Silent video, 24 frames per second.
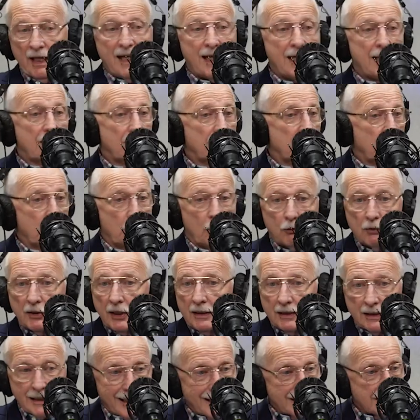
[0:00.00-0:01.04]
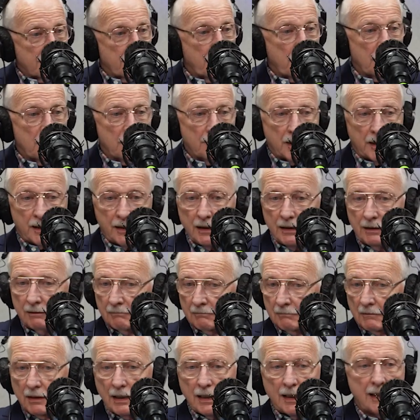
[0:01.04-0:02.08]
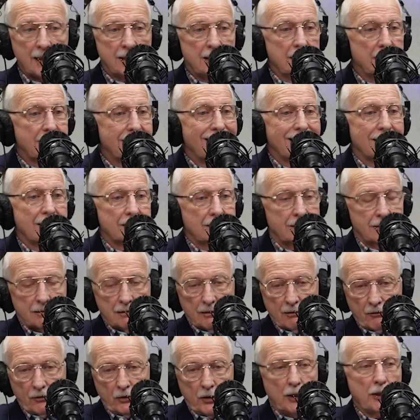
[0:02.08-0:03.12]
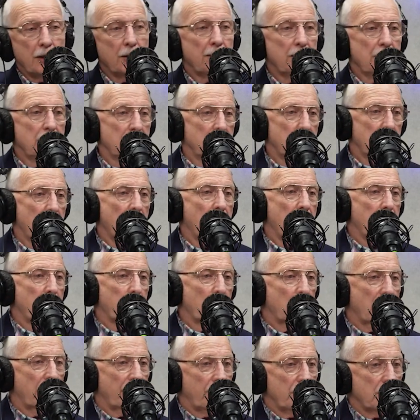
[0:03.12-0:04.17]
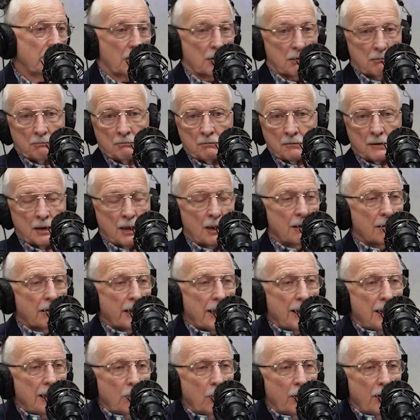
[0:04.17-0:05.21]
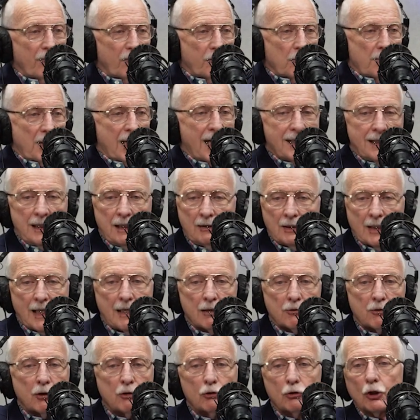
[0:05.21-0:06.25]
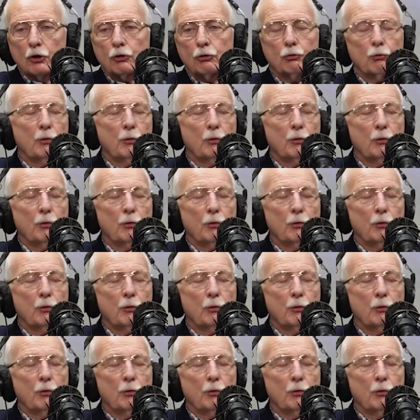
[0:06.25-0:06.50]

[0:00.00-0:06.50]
eh, using taxpayer money and get their nonprofits anywhere from 90,000 to